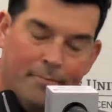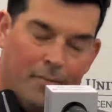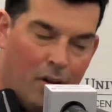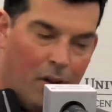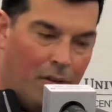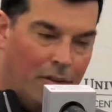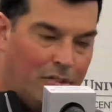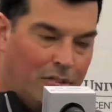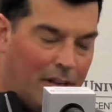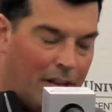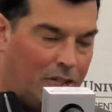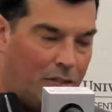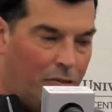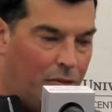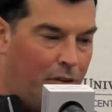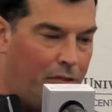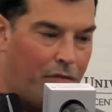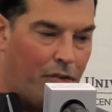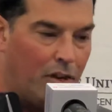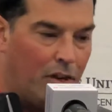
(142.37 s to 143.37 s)
it's actually
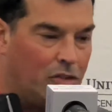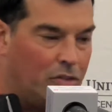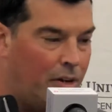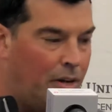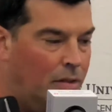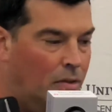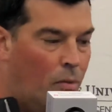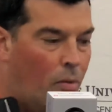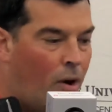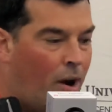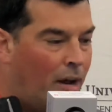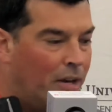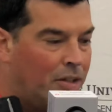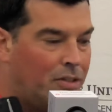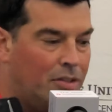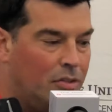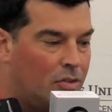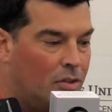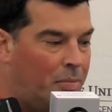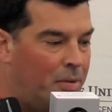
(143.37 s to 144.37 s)
really frustrating to
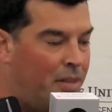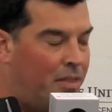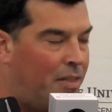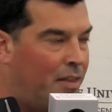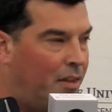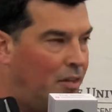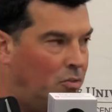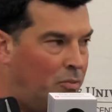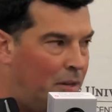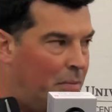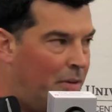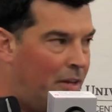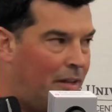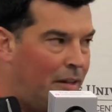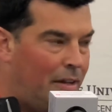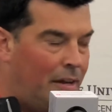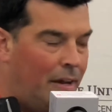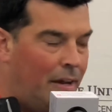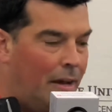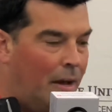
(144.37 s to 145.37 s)
watch. There's so many things we could be
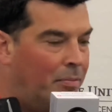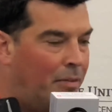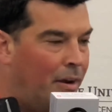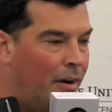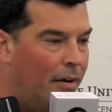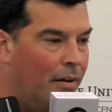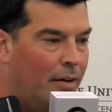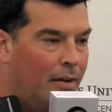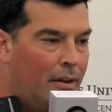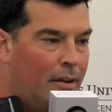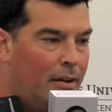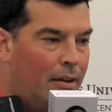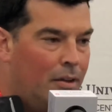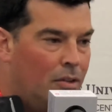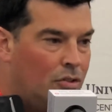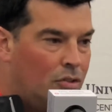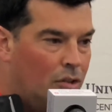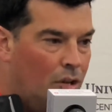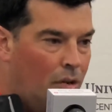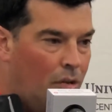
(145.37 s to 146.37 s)
cleaning up there.
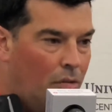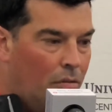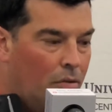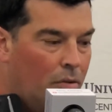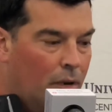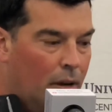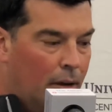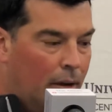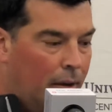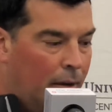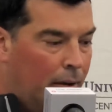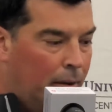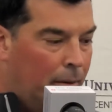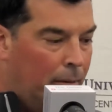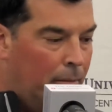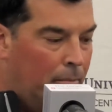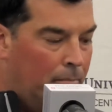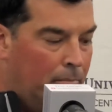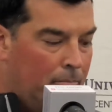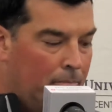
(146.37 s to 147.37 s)
So,
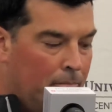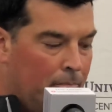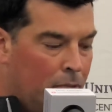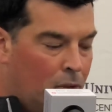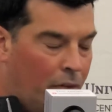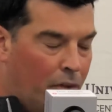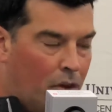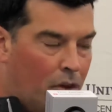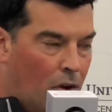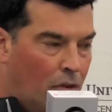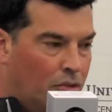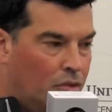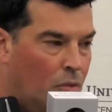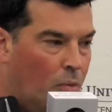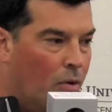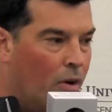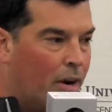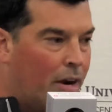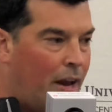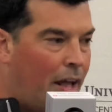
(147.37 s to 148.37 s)
the coaches are
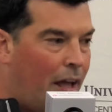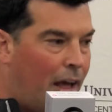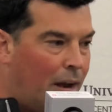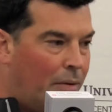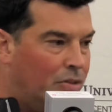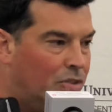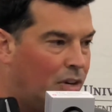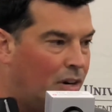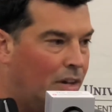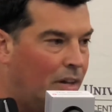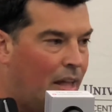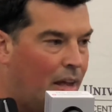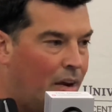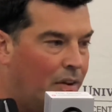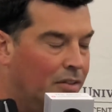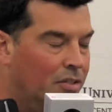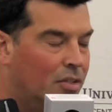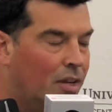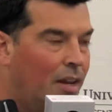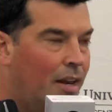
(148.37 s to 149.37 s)
working at it. We started that
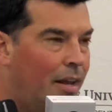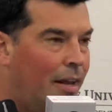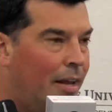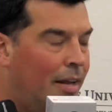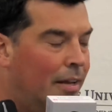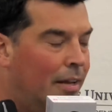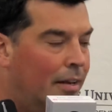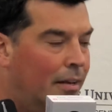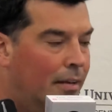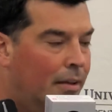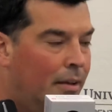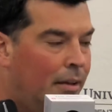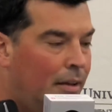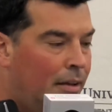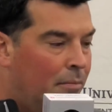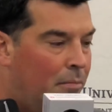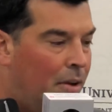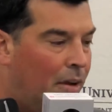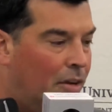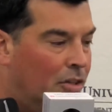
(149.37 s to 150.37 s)
on Sunday, and
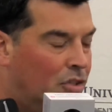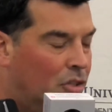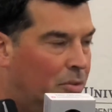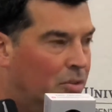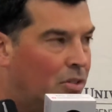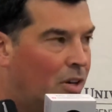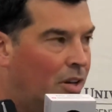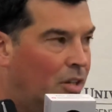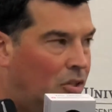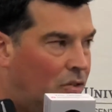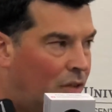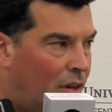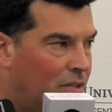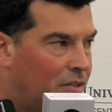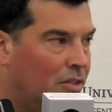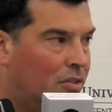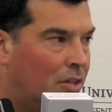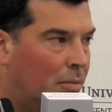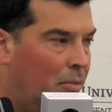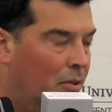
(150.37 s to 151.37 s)
making sure we start
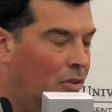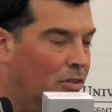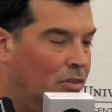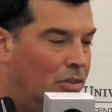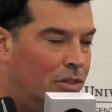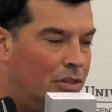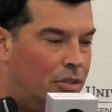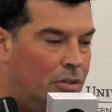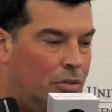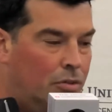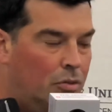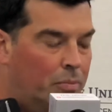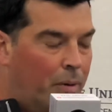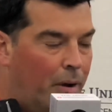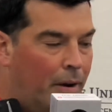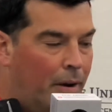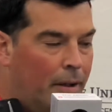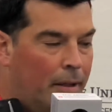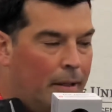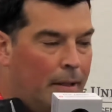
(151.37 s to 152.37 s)
addressing some of those issues.
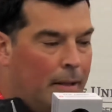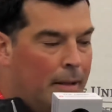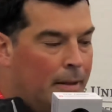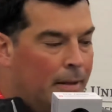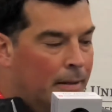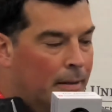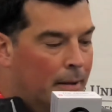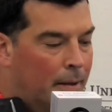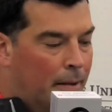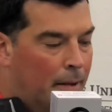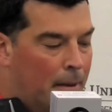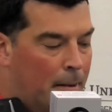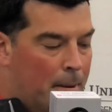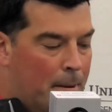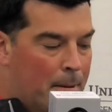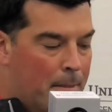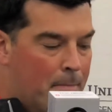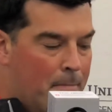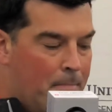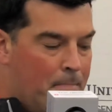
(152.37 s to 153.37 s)
But
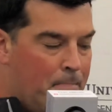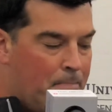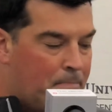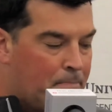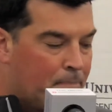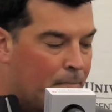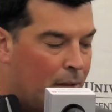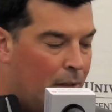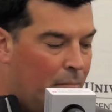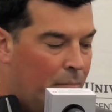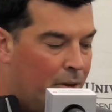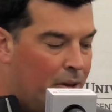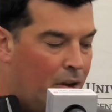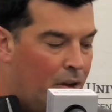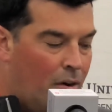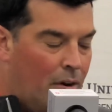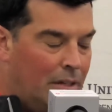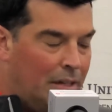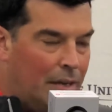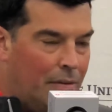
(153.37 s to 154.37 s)

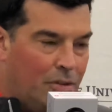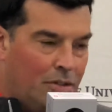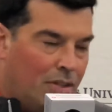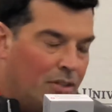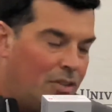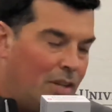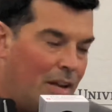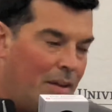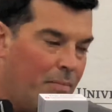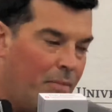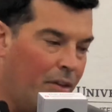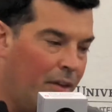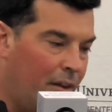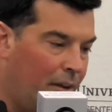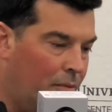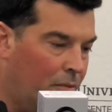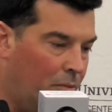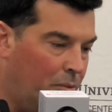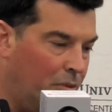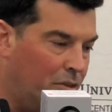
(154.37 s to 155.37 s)
it was the same
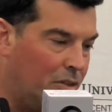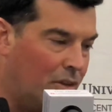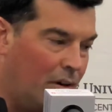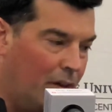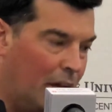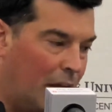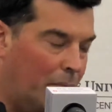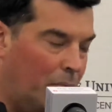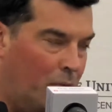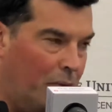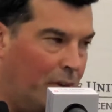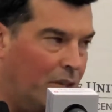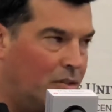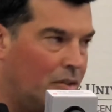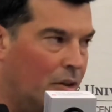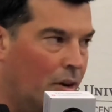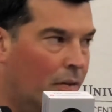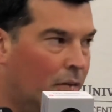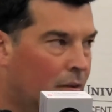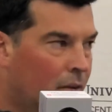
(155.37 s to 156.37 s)
thing when we started a couple
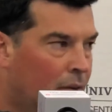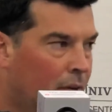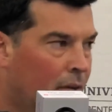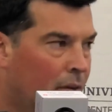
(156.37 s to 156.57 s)
weeks ago.